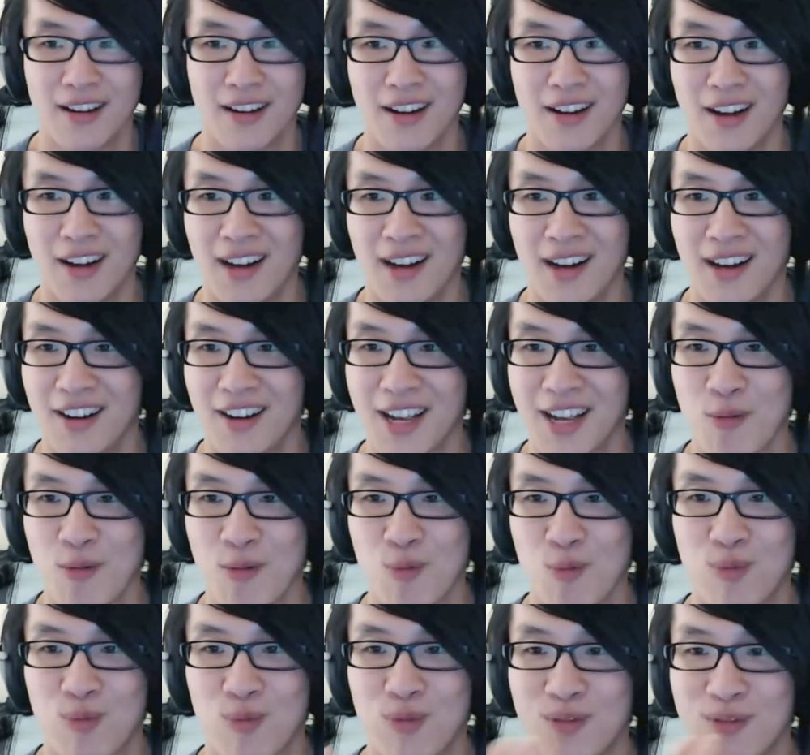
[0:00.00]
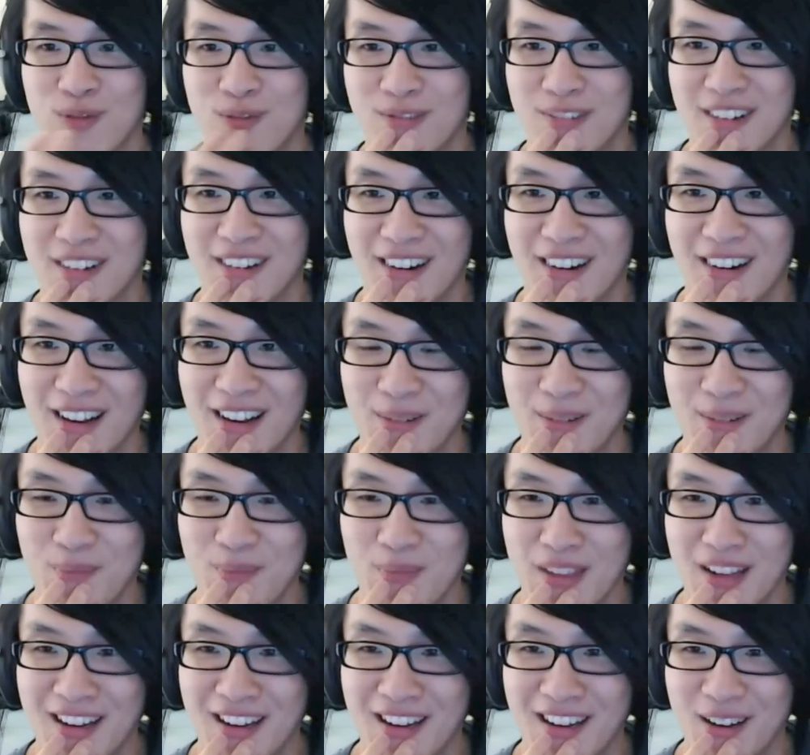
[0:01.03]
Uh, okay, all right.
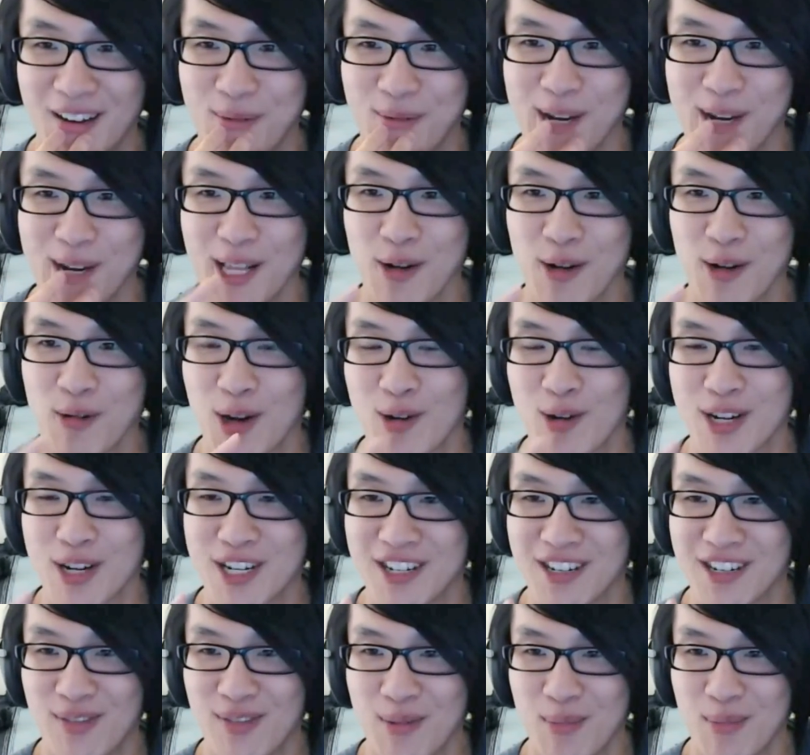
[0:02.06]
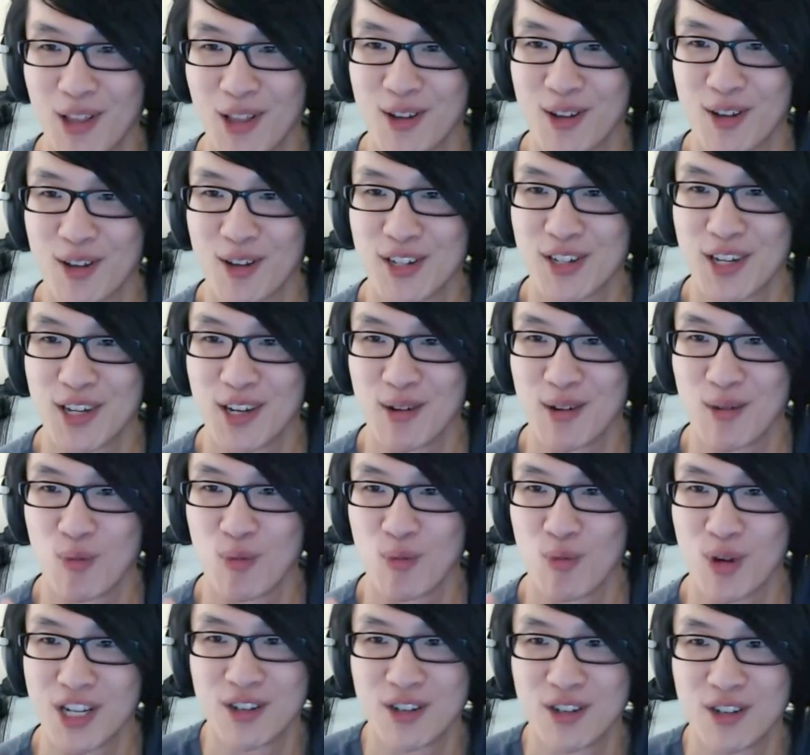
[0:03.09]
Uh, really quick question from Klokoshi.
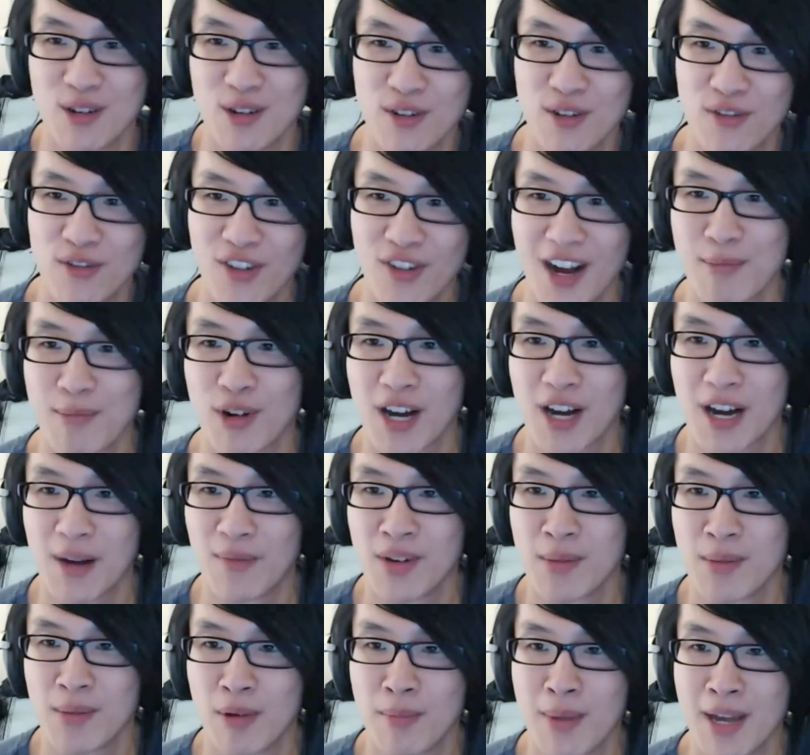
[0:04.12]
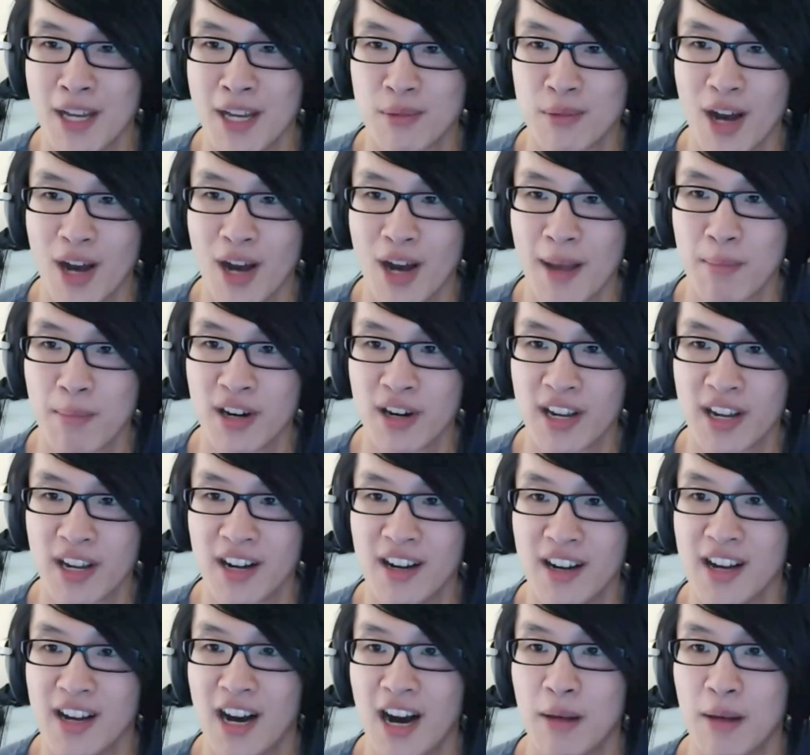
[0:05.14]
Which do you find more comfy, Momentum or
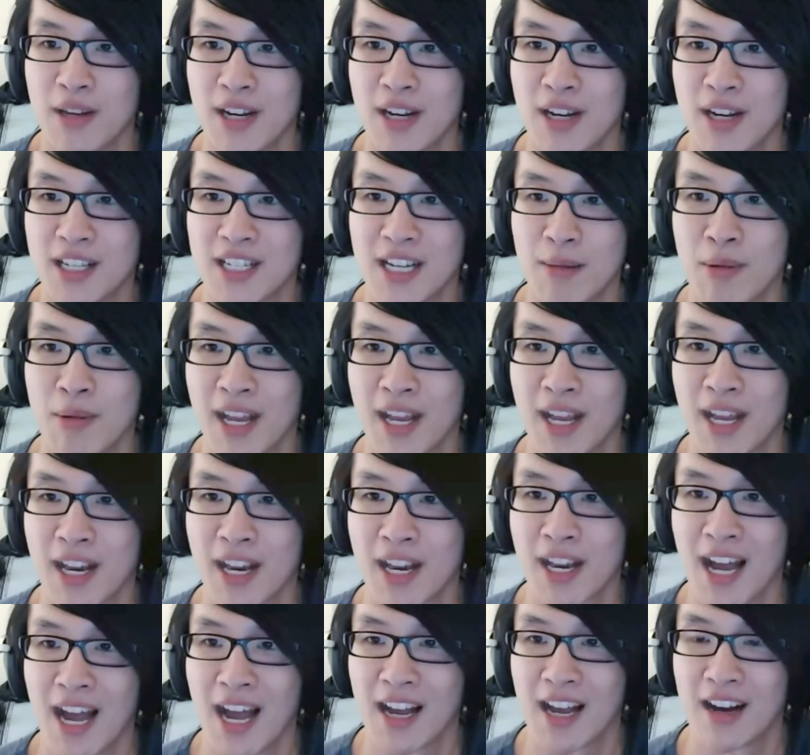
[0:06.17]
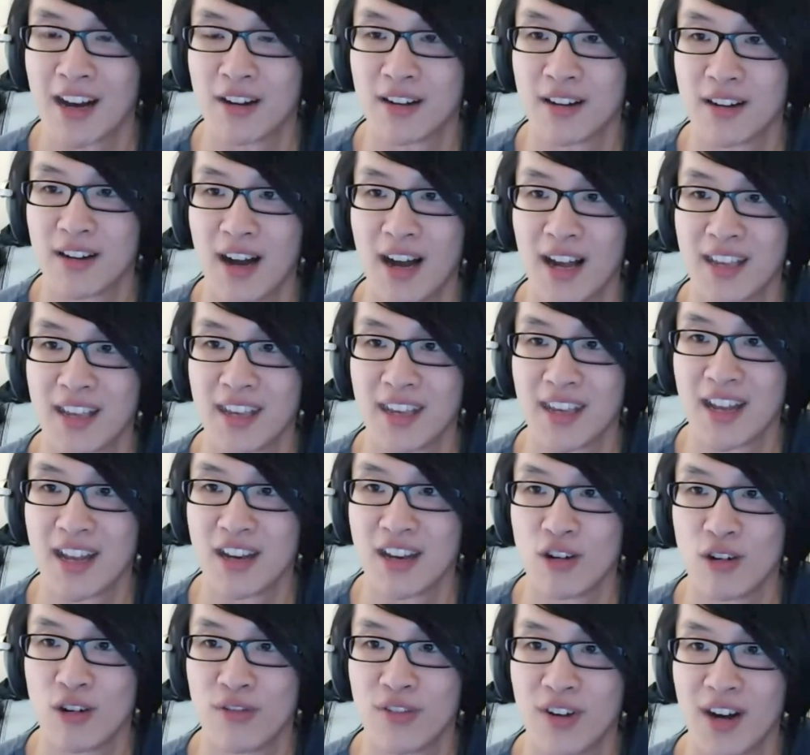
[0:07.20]
Amperia? Hope the next time you make a hangout, I can get
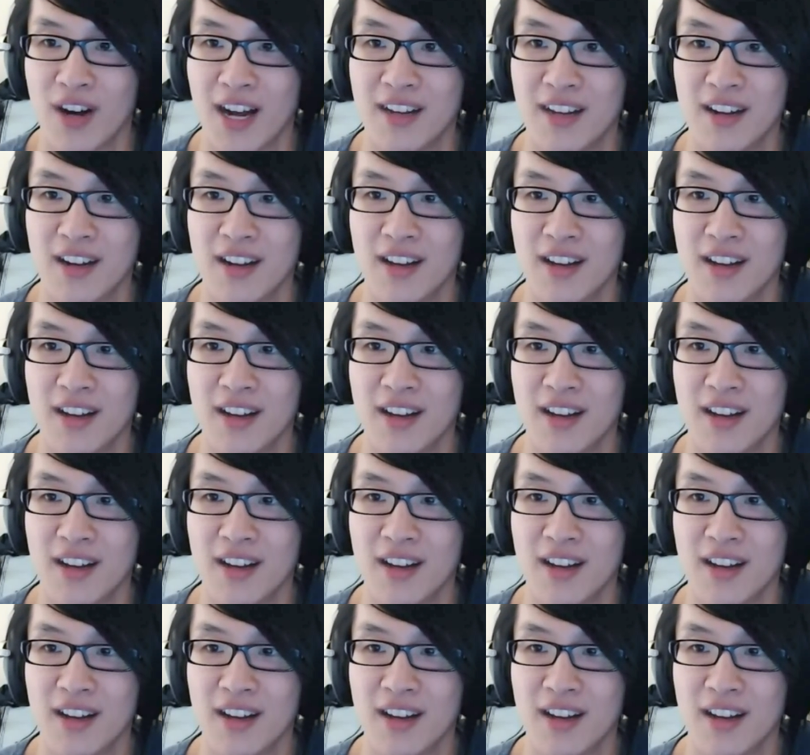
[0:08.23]
notified.